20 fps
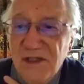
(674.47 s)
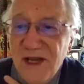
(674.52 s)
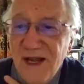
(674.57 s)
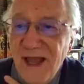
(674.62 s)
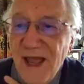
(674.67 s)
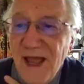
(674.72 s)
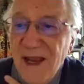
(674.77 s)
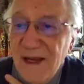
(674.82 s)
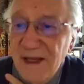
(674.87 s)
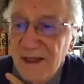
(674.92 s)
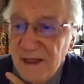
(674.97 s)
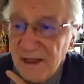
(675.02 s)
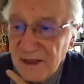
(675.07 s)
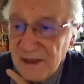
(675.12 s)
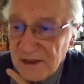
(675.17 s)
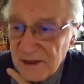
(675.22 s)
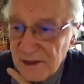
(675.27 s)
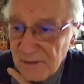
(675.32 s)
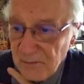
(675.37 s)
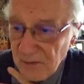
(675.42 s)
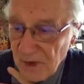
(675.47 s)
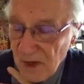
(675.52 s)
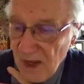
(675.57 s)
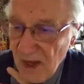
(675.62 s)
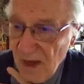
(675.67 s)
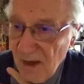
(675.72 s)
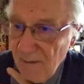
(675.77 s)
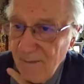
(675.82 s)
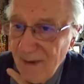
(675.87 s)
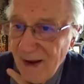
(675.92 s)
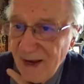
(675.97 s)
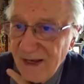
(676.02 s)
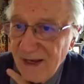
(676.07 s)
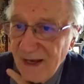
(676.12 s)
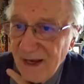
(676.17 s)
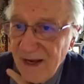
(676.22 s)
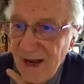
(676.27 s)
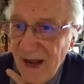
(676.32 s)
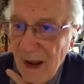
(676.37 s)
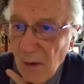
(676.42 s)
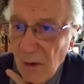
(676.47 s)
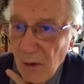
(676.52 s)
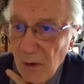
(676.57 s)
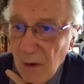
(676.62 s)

like this. But now,